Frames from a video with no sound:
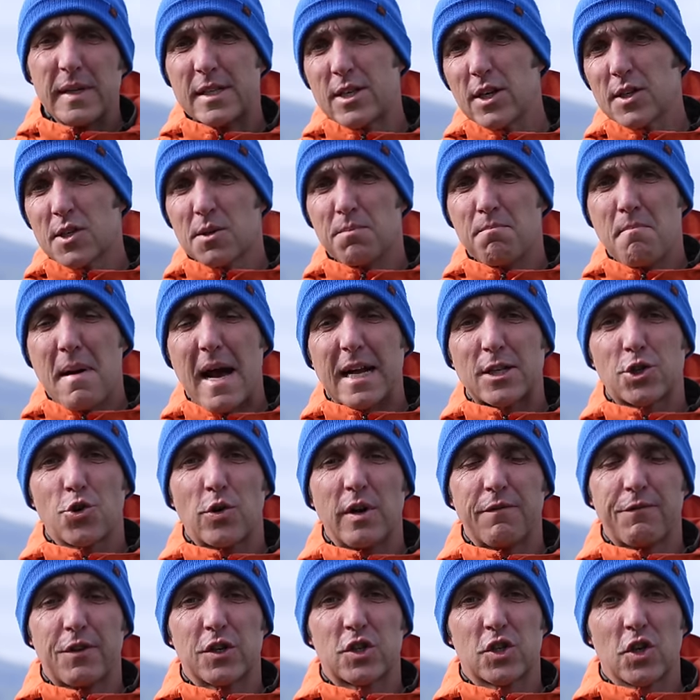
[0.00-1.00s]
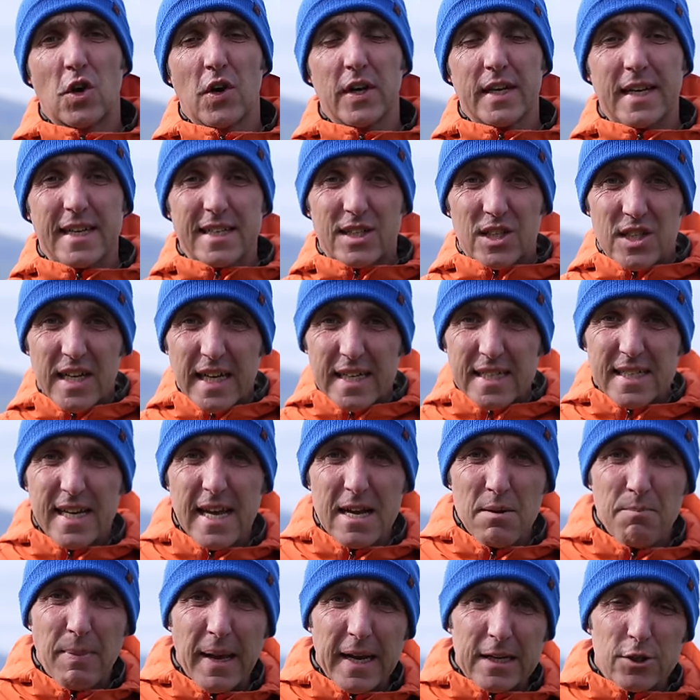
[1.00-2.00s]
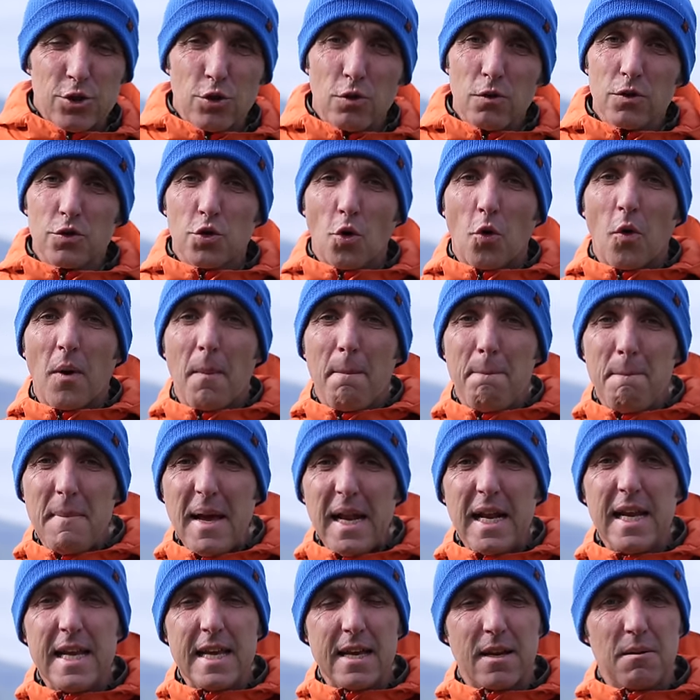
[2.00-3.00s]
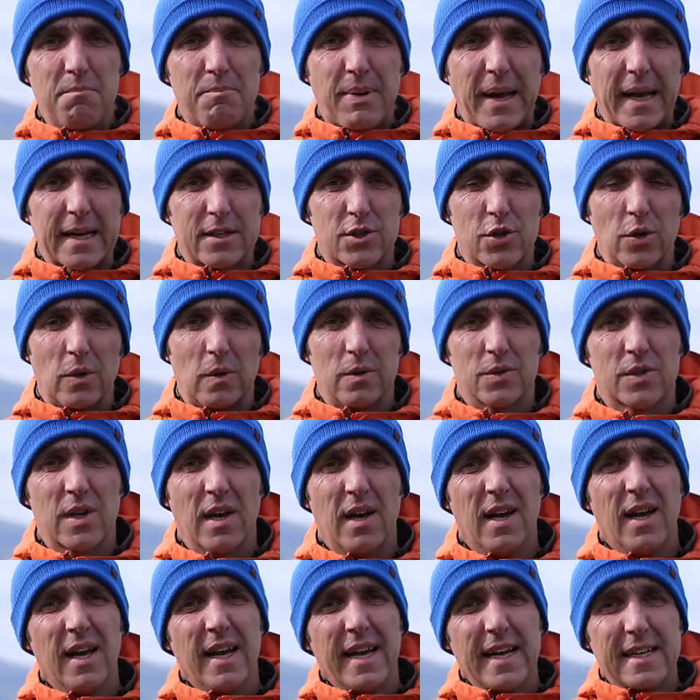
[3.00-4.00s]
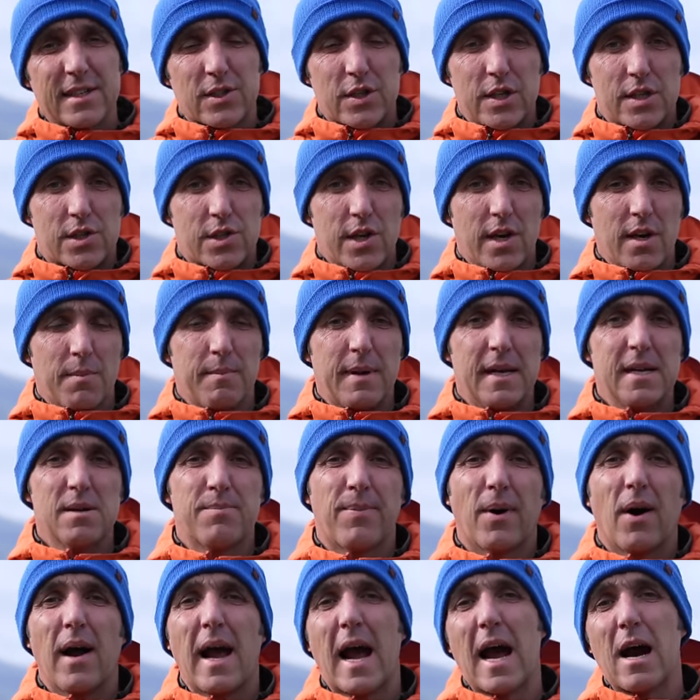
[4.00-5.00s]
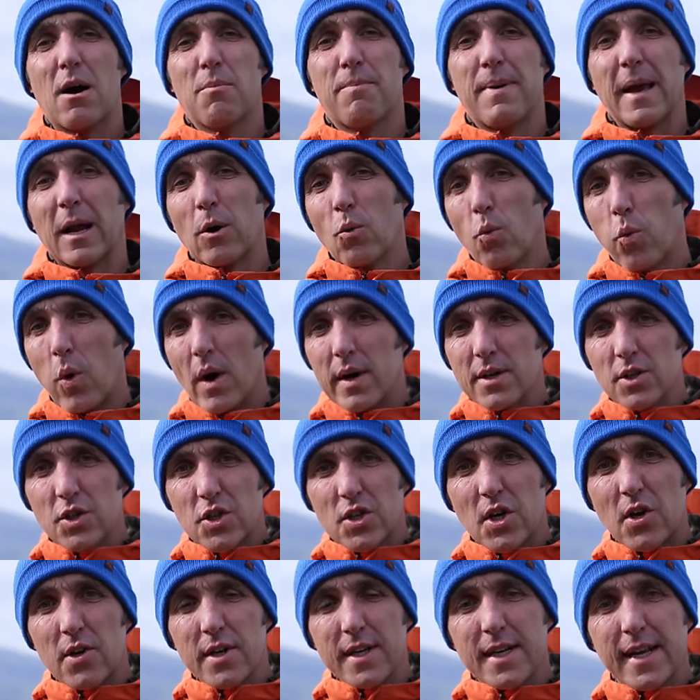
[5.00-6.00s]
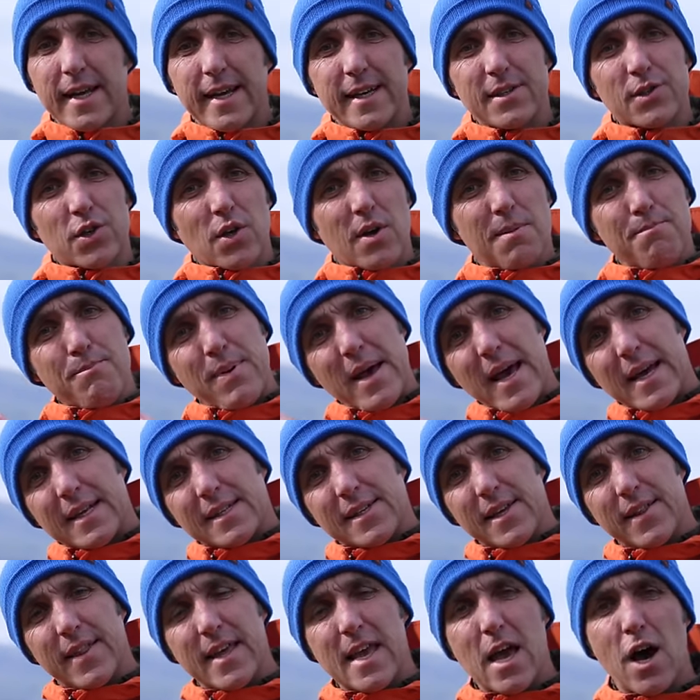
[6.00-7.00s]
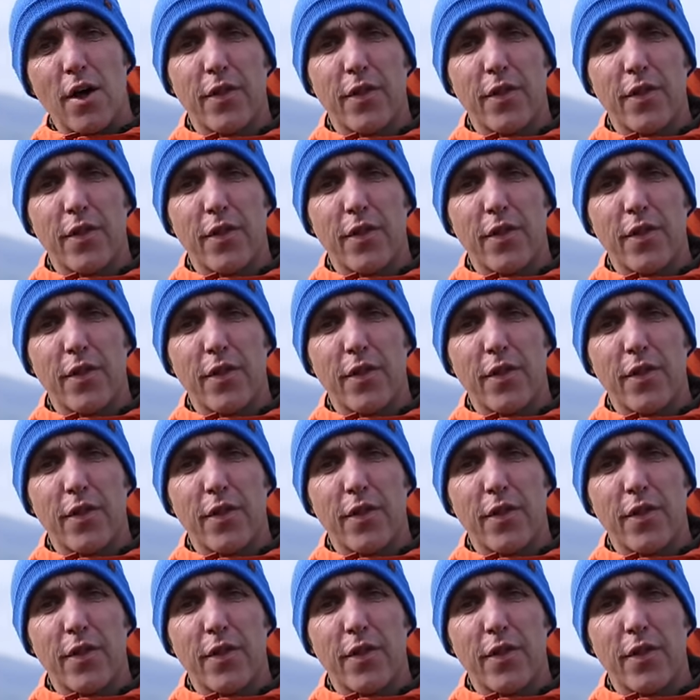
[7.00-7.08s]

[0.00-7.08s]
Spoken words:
it doesn't matter if the side is 16 pixels or 1,000,000 pixels. It's determined by how big one side is compared to the